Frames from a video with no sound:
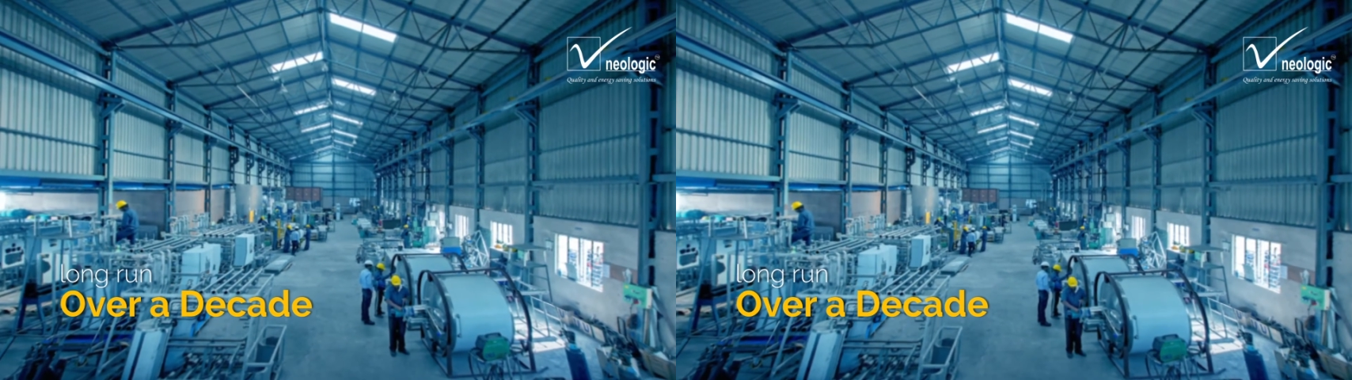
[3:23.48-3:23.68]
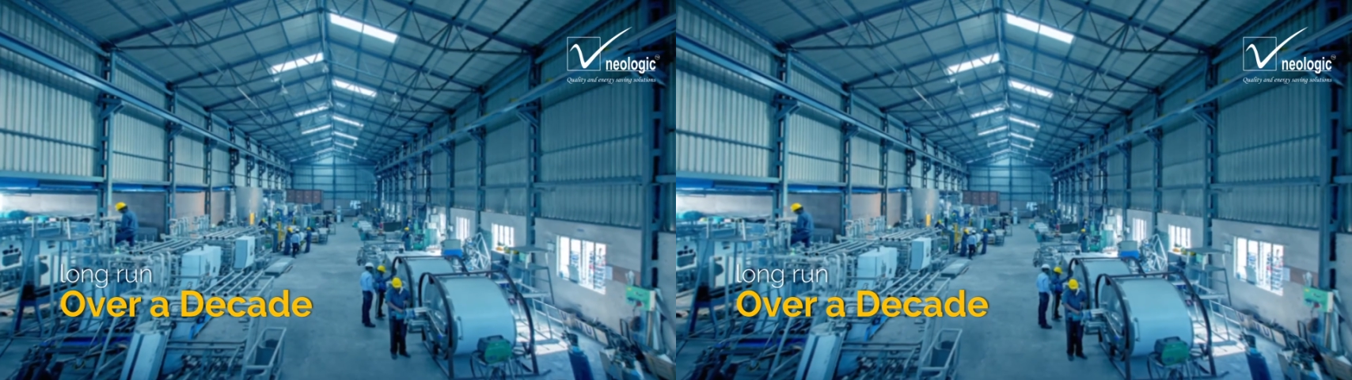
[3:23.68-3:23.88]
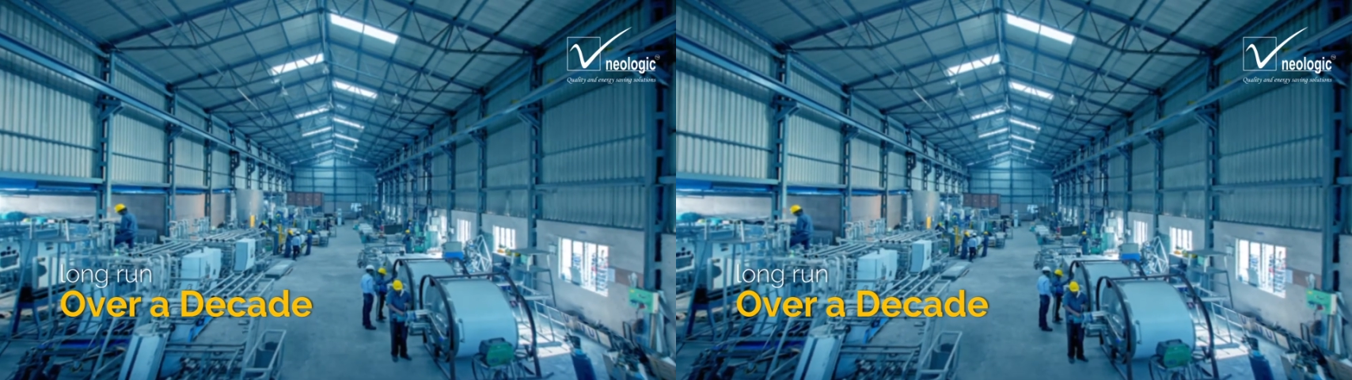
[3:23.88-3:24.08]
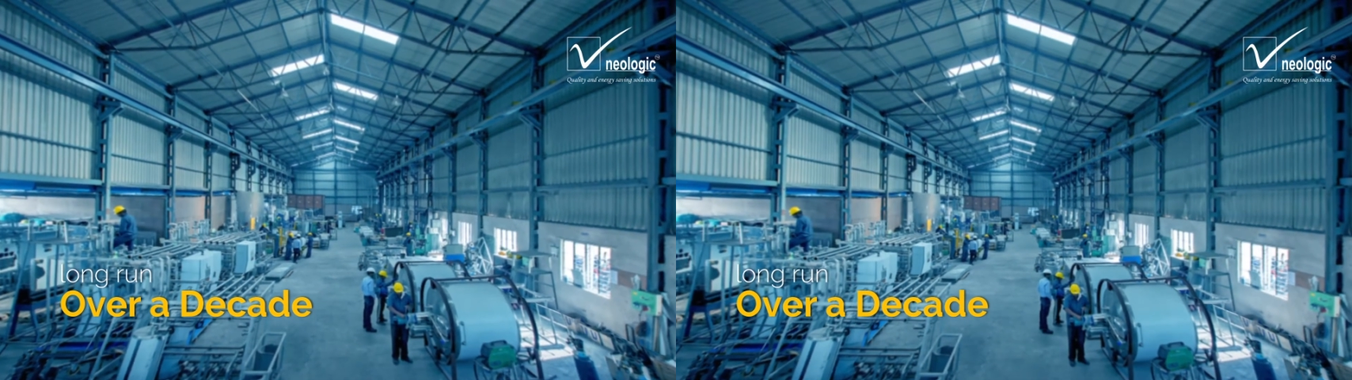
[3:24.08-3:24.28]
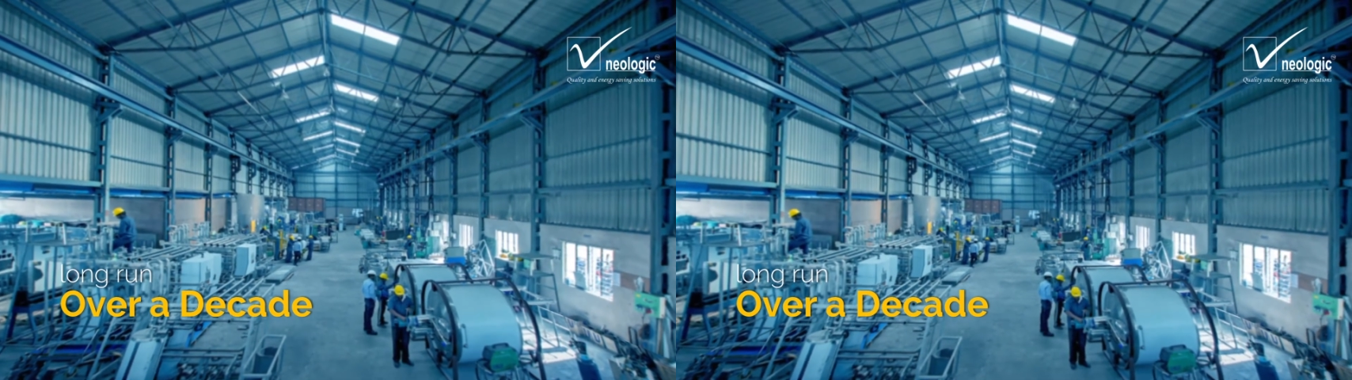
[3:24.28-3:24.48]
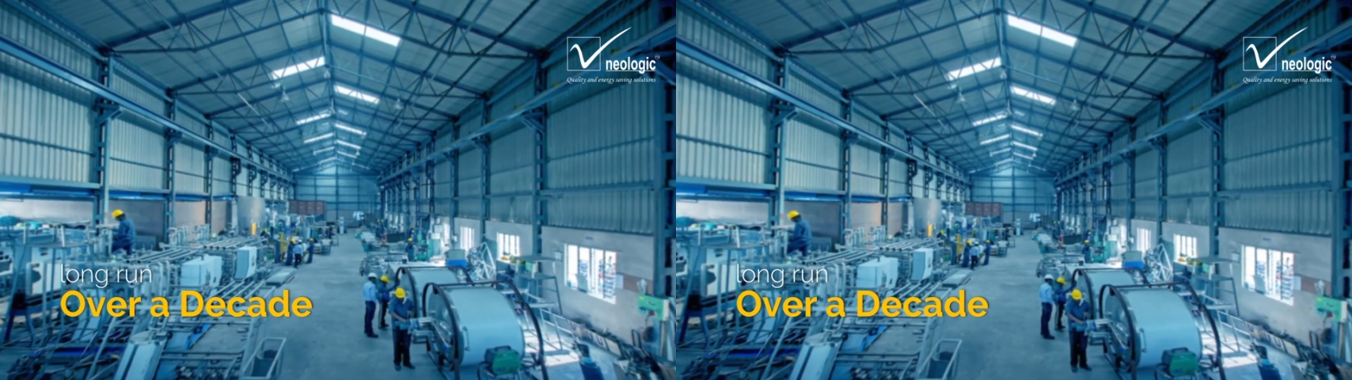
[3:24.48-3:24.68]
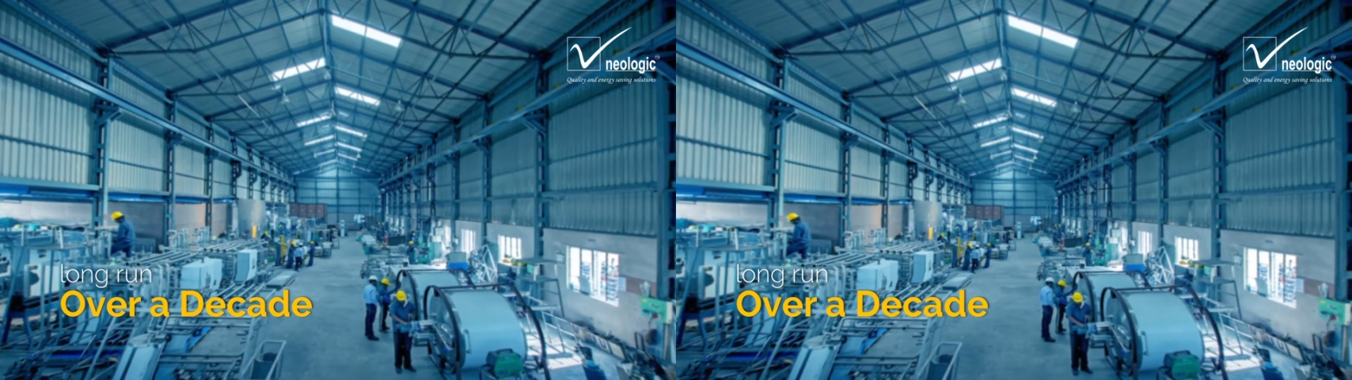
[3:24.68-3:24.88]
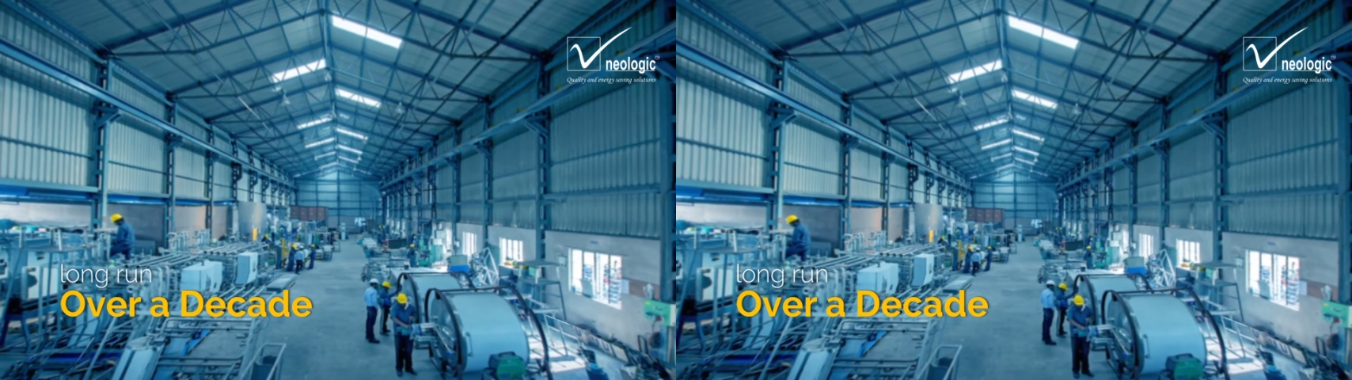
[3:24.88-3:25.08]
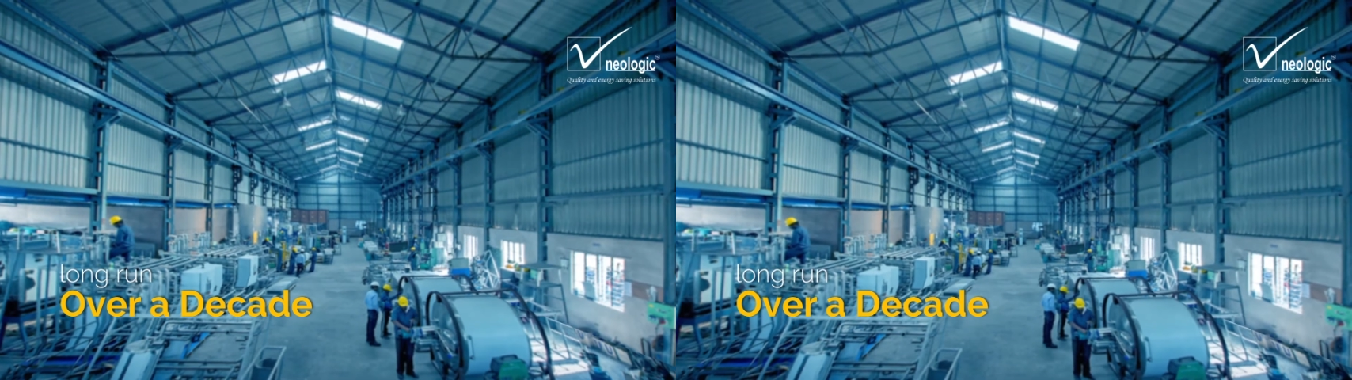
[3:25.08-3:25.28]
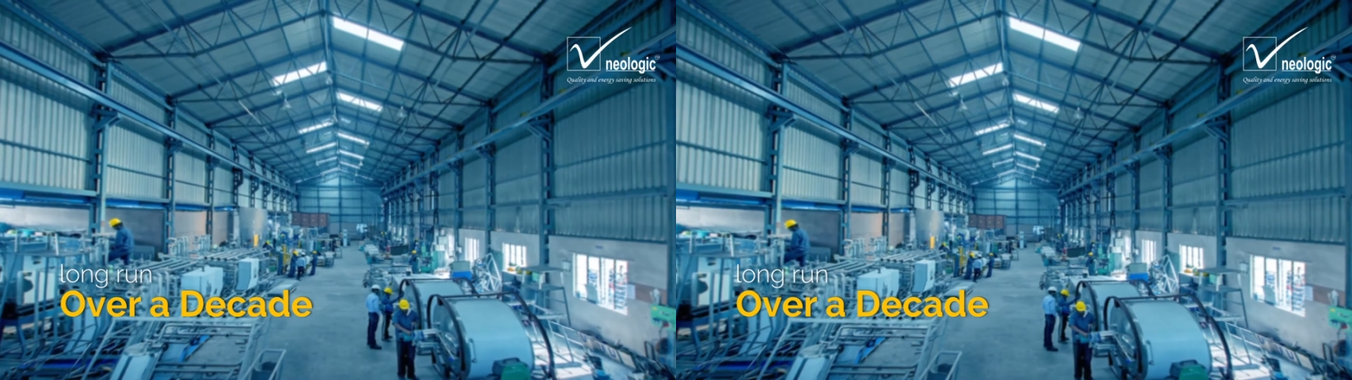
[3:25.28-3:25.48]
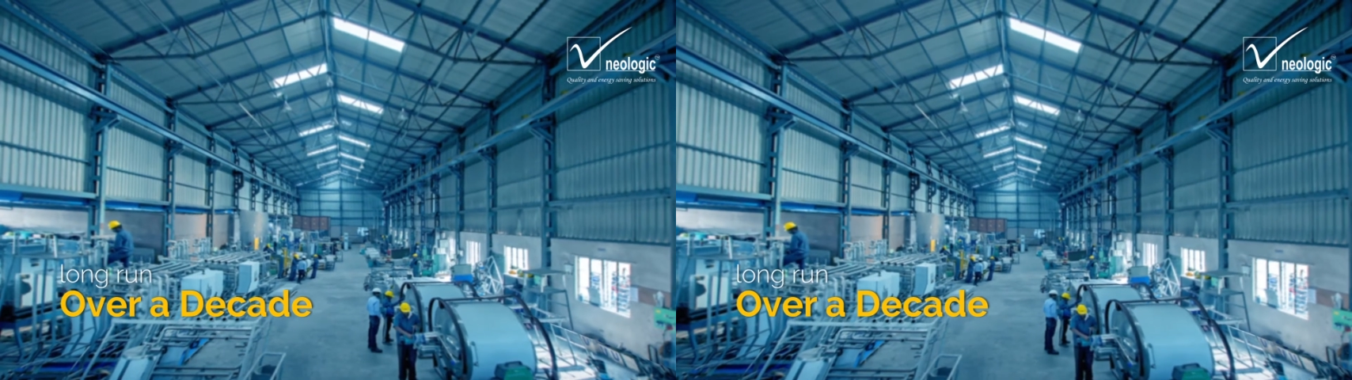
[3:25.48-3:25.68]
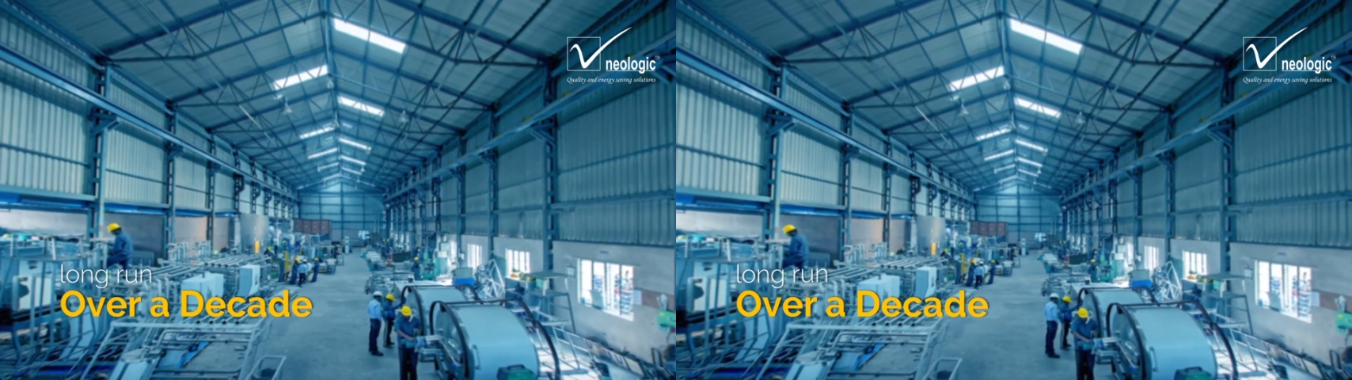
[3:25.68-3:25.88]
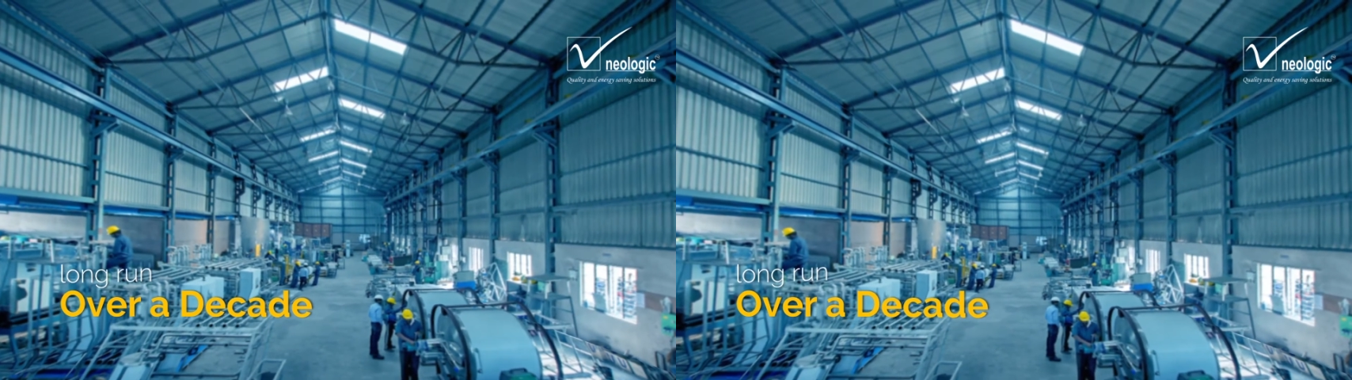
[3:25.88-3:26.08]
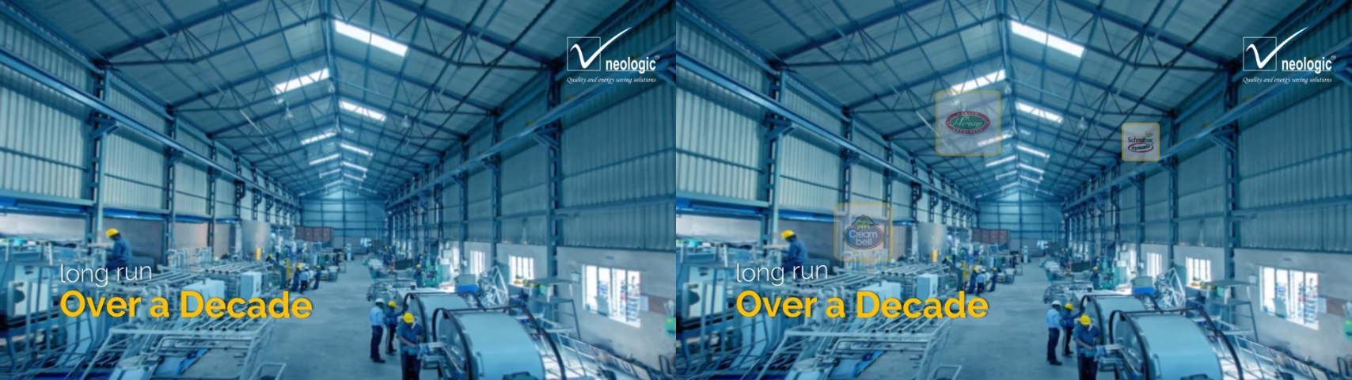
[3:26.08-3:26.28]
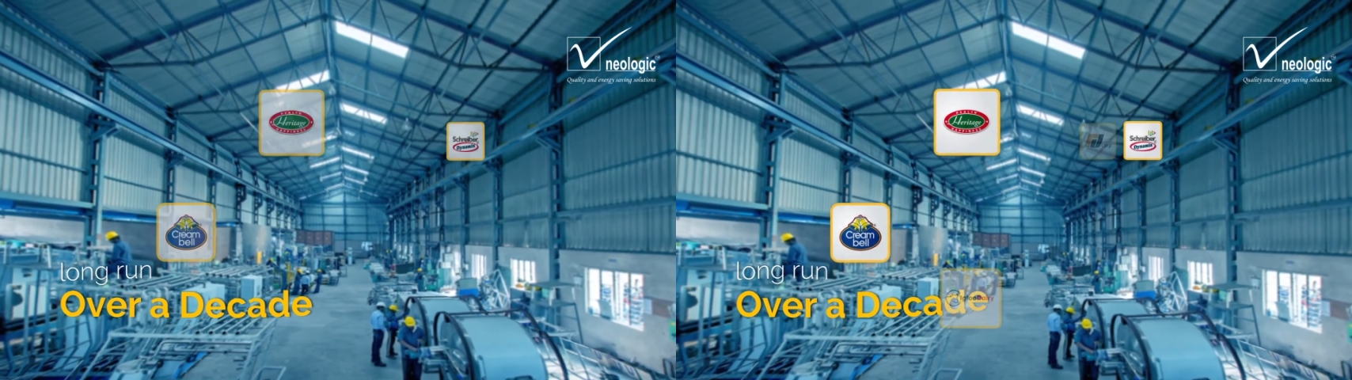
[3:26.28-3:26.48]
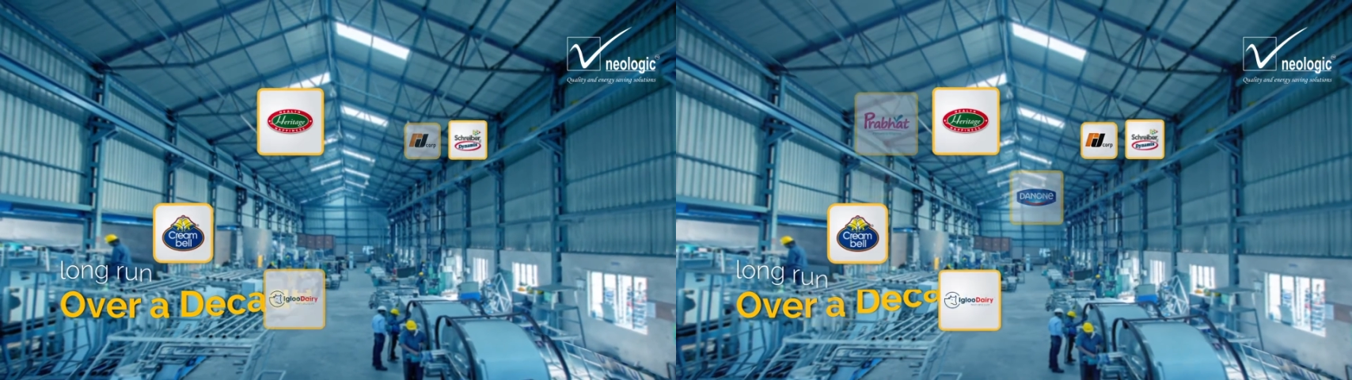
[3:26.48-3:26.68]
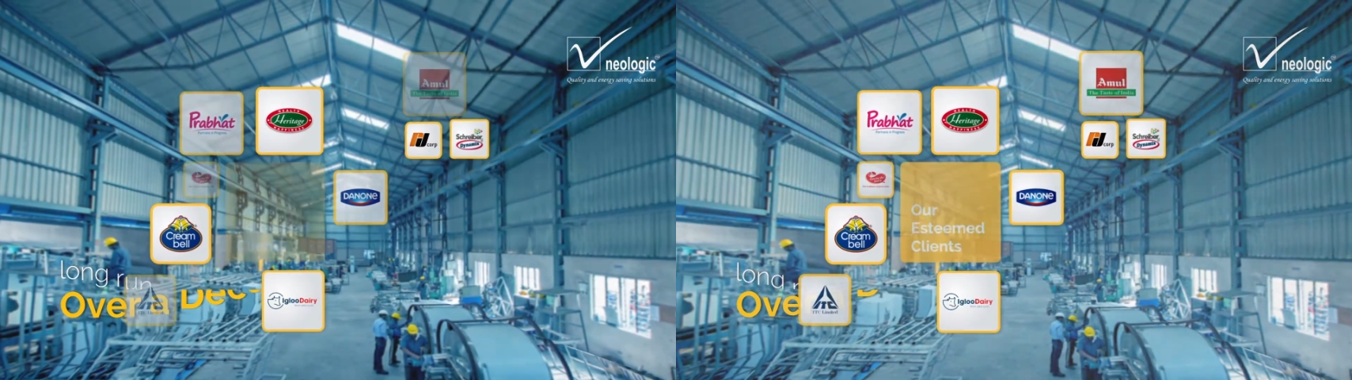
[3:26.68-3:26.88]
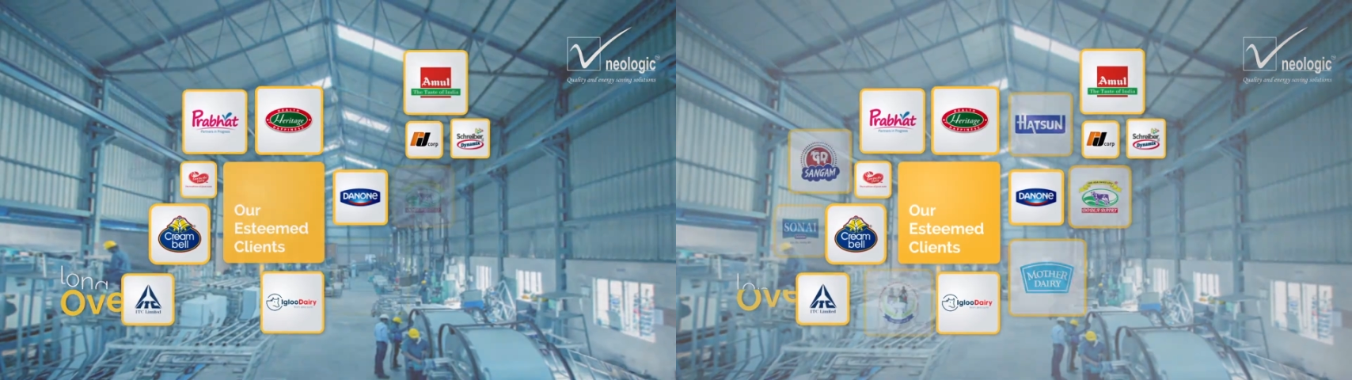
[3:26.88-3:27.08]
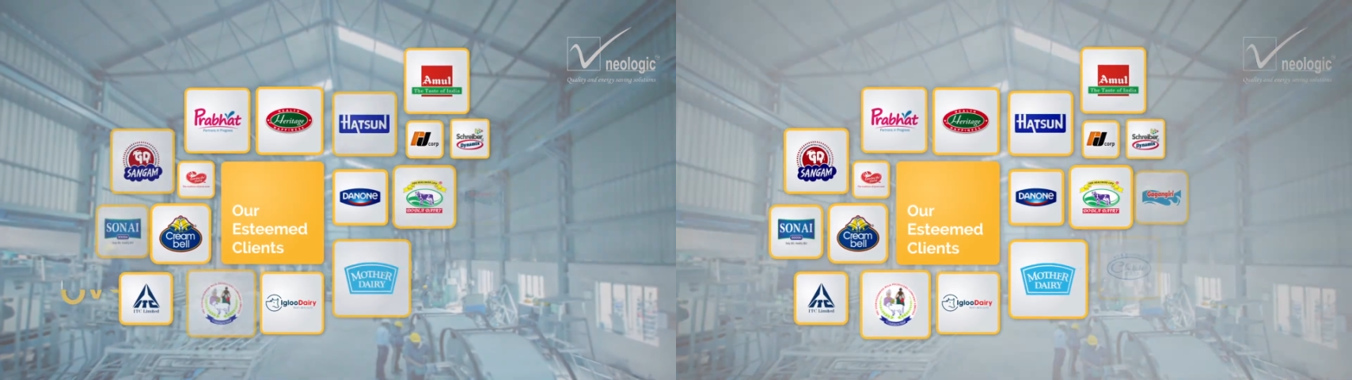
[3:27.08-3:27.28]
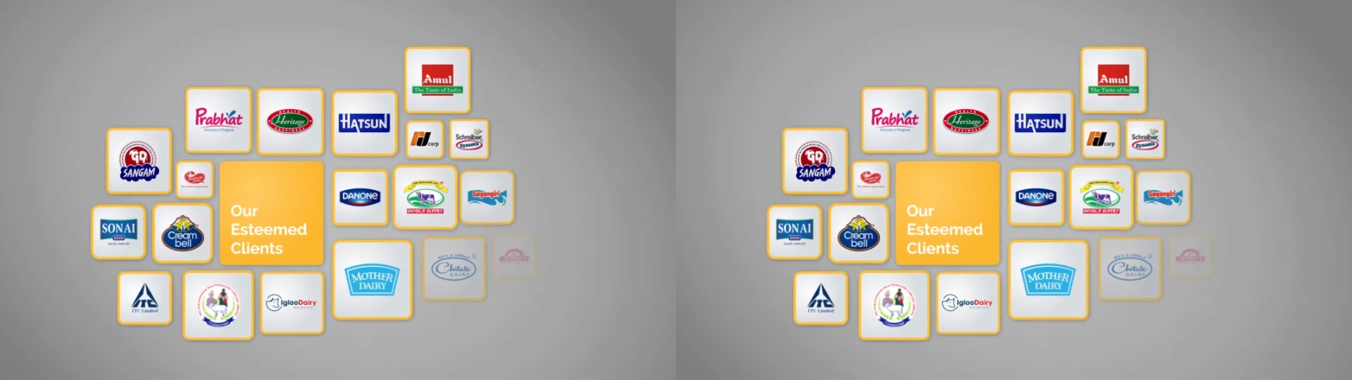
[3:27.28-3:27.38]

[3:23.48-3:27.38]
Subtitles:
No face is visible, so there are no lips to read.